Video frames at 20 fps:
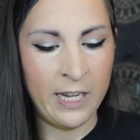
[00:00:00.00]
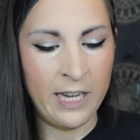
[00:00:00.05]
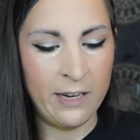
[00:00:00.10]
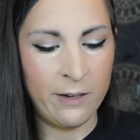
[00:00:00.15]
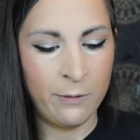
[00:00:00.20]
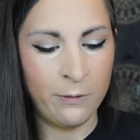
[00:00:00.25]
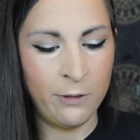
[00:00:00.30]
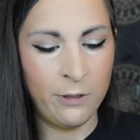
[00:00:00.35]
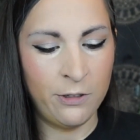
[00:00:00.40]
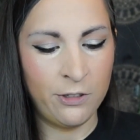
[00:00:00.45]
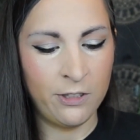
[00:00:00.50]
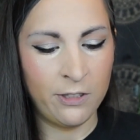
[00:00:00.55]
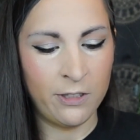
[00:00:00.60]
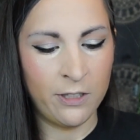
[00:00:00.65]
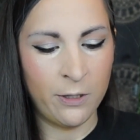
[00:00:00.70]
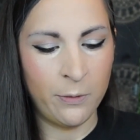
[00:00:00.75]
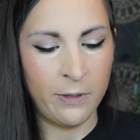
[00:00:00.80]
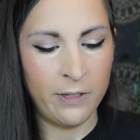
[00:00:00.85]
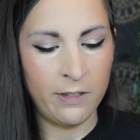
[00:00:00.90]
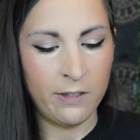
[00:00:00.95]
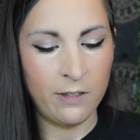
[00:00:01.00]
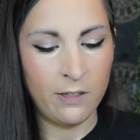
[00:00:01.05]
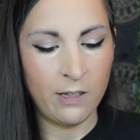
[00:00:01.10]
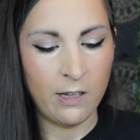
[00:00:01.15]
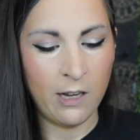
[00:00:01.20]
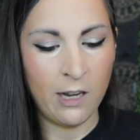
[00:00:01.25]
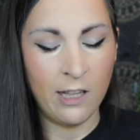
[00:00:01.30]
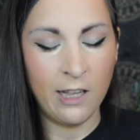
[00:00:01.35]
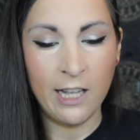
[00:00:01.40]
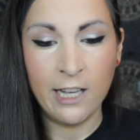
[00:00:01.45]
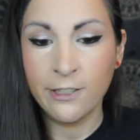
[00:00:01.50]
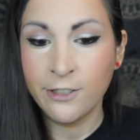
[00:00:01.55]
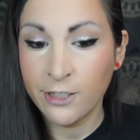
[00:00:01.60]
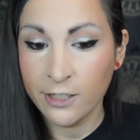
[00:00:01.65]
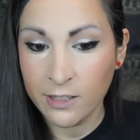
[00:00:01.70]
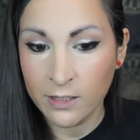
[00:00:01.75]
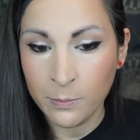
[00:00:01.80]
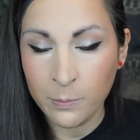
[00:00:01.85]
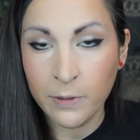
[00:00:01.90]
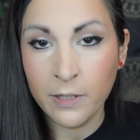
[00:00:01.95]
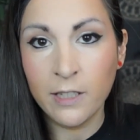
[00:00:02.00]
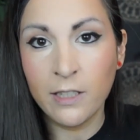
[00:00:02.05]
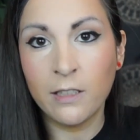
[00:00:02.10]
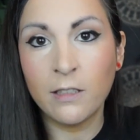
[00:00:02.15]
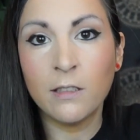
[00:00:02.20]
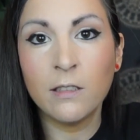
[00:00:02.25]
I don't usually go with eyelashes, but